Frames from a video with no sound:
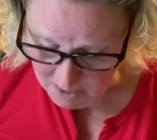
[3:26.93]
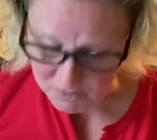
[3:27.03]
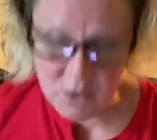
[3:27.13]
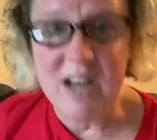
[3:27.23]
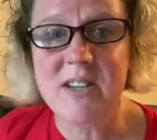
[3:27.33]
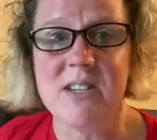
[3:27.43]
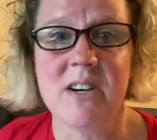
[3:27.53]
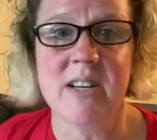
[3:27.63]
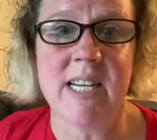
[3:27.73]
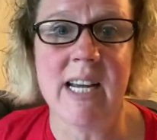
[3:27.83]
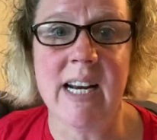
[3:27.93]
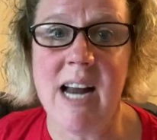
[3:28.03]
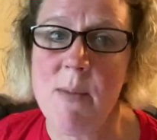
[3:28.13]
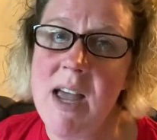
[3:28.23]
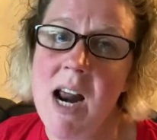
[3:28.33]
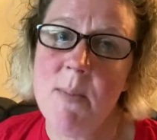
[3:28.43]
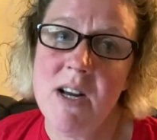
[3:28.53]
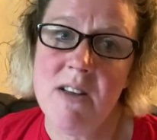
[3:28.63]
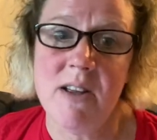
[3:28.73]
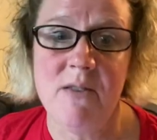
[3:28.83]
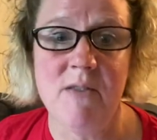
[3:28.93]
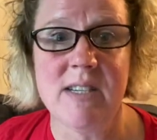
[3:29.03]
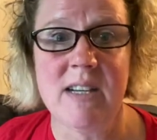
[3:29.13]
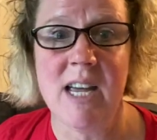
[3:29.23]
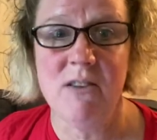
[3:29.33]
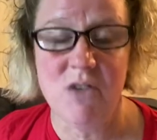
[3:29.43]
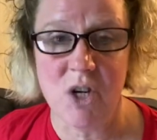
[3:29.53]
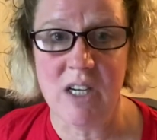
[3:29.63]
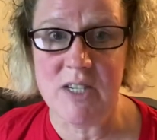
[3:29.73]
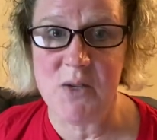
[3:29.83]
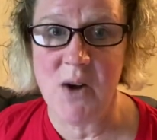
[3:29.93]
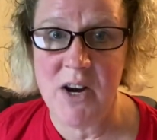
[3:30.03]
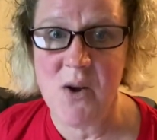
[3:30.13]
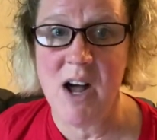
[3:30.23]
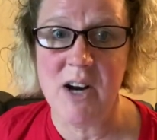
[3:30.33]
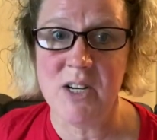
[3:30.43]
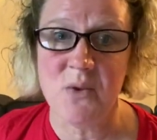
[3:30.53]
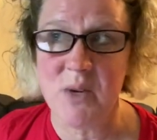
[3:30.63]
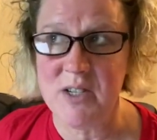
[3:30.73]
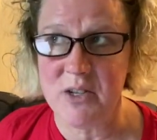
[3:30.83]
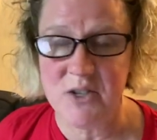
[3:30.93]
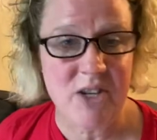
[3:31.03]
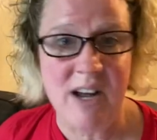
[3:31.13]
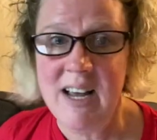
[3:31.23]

So I just started digging in. I mean, I'm an investigative journalist, so I know how to do research,